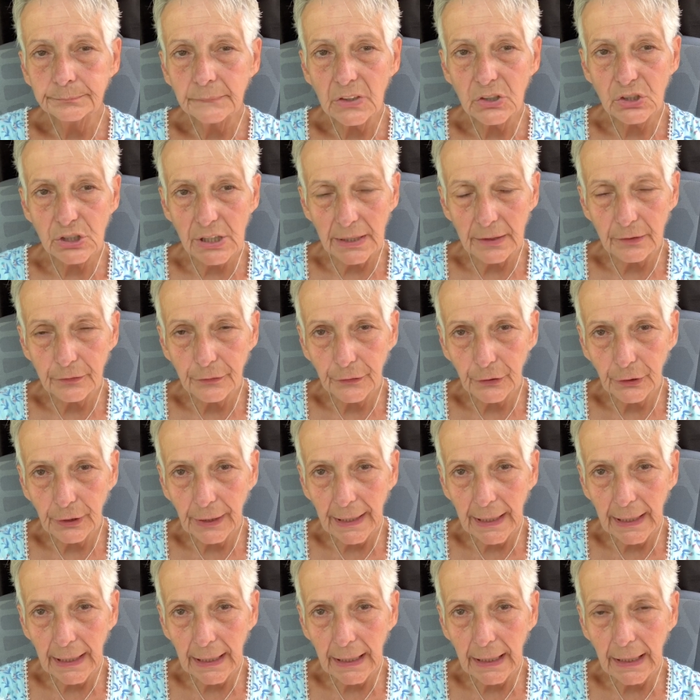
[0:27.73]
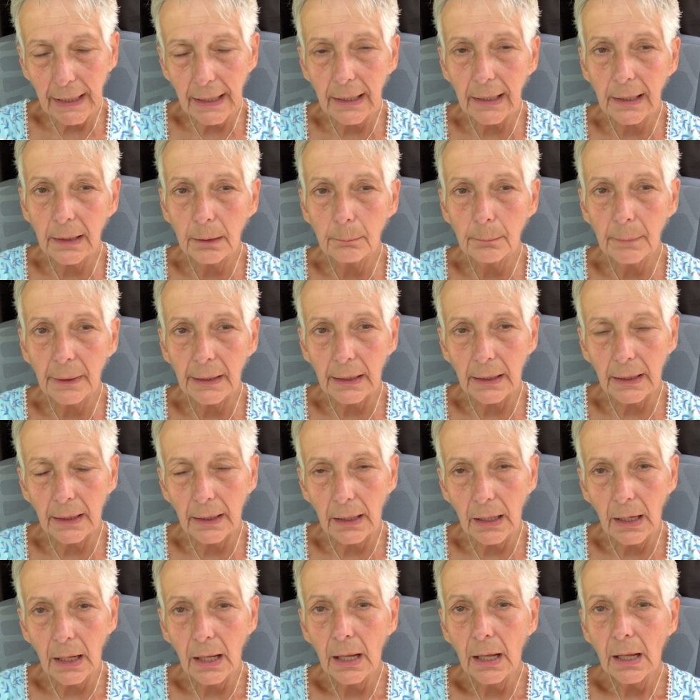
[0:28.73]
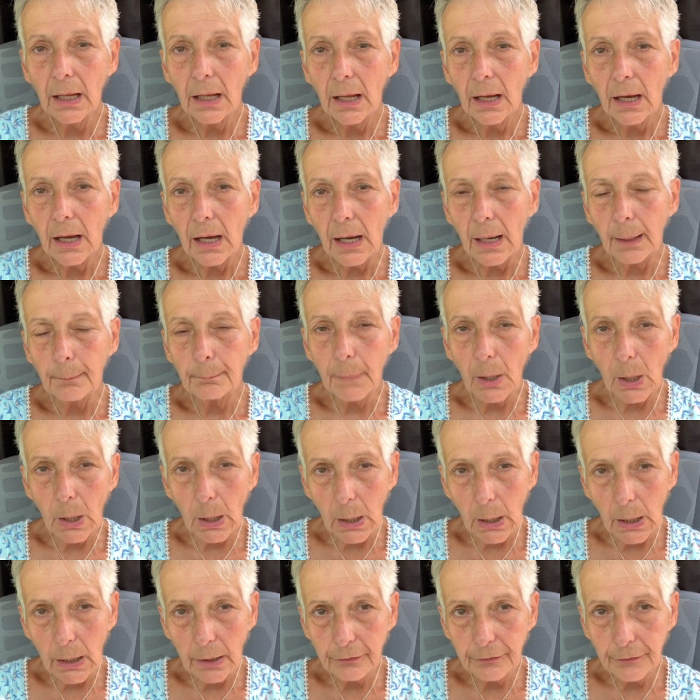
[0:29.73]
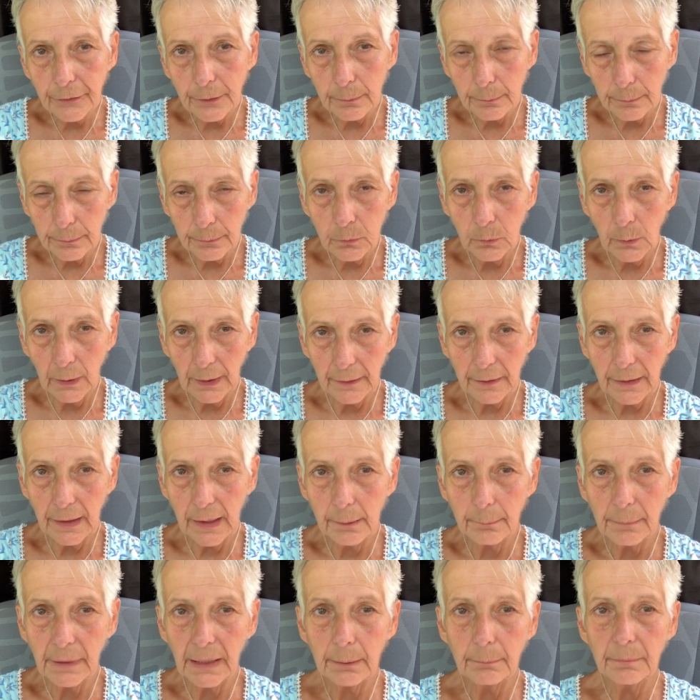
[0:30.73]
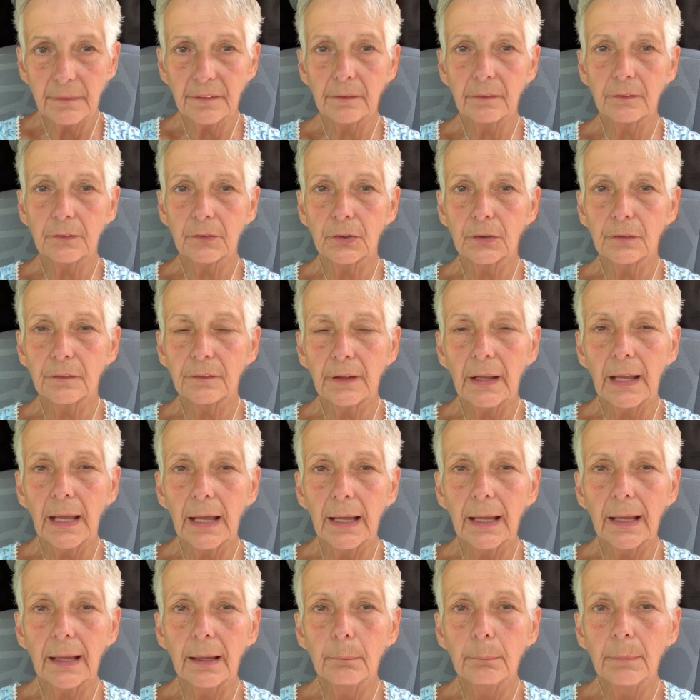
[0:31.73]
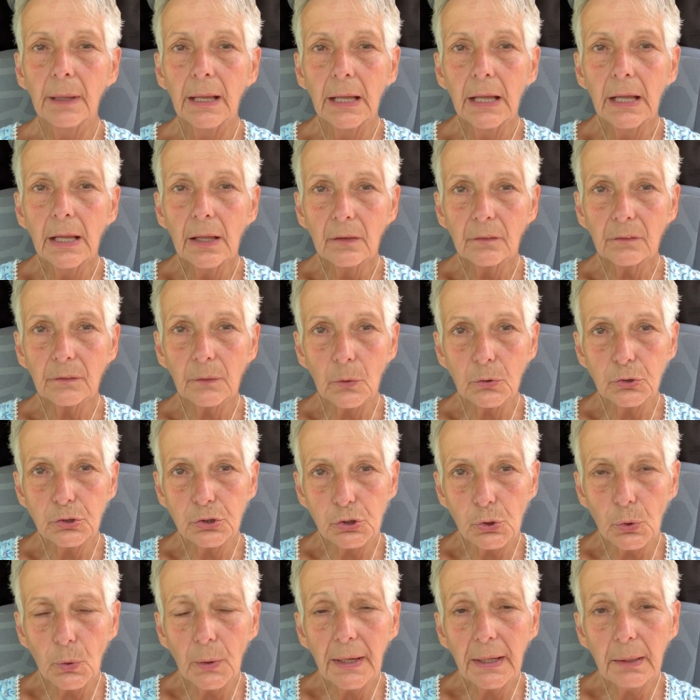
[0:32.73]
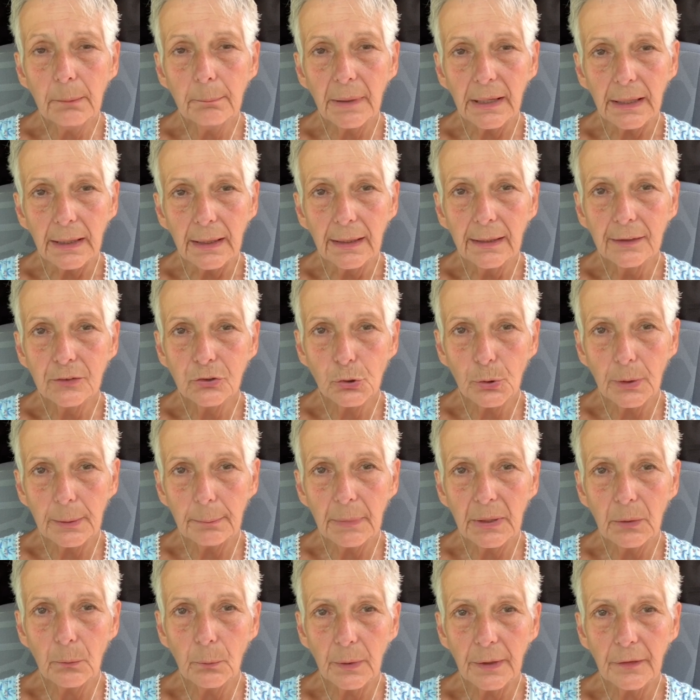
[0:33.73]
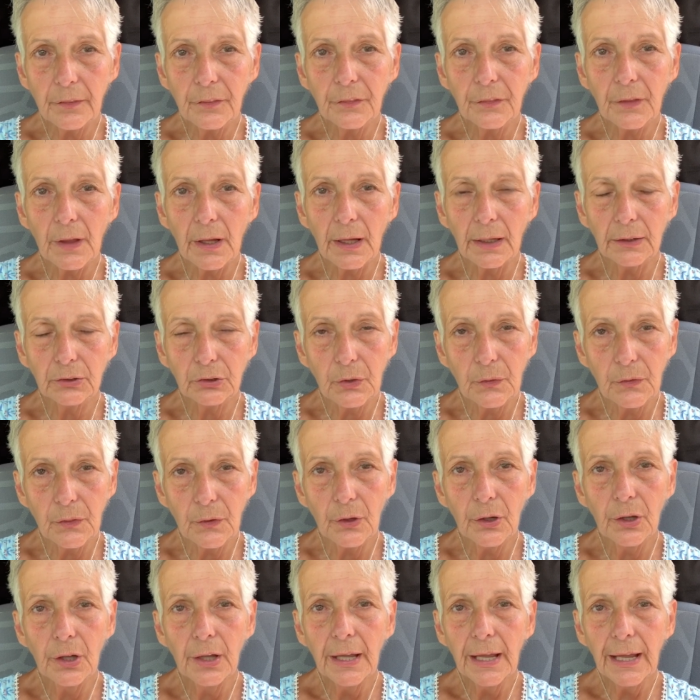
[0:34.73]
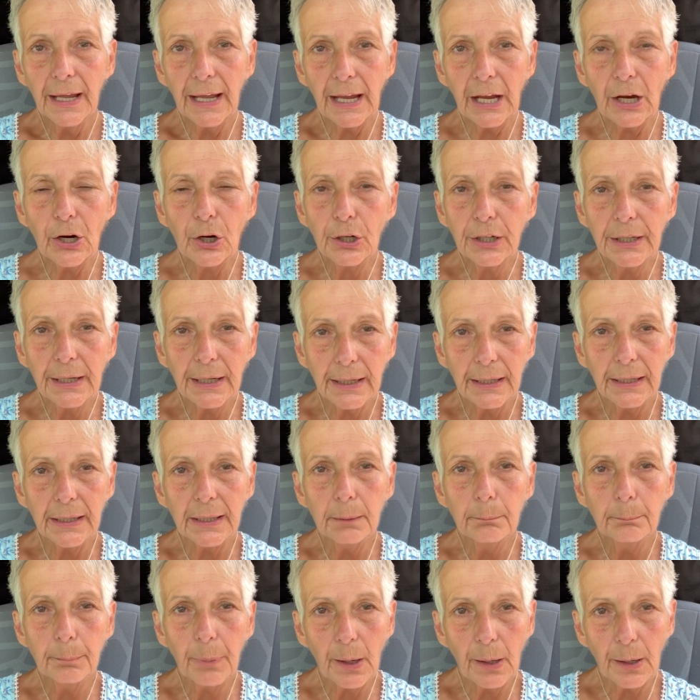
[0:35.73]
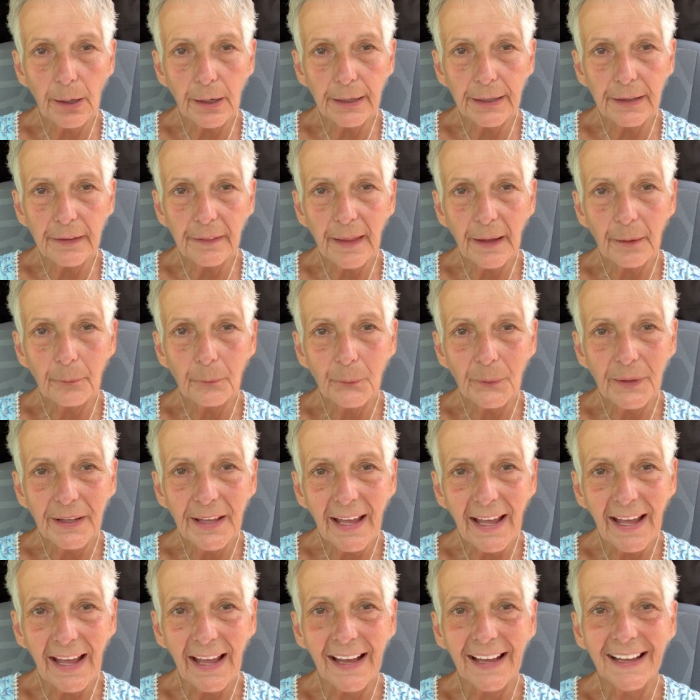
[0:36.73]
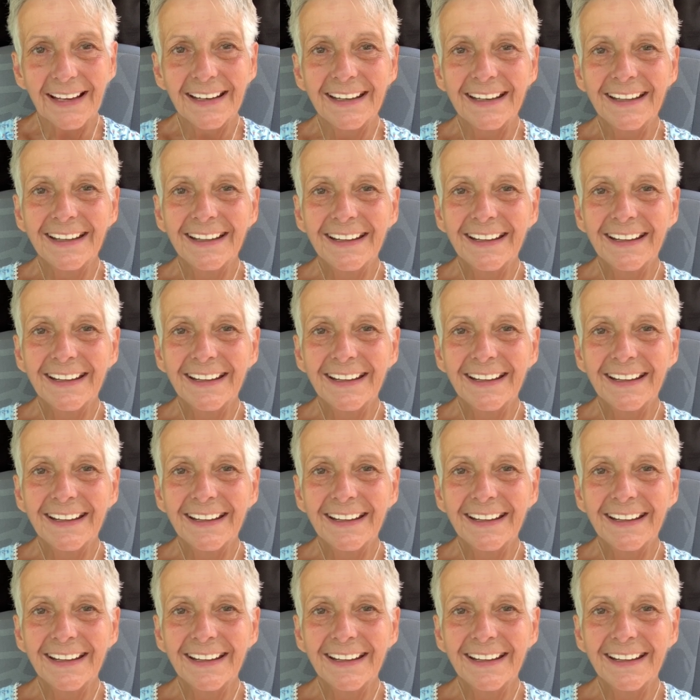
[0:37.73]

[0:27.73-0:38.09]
Jennifer came and Mar from one of the M&M sisters came. So join me with to the hair cutting party that we had.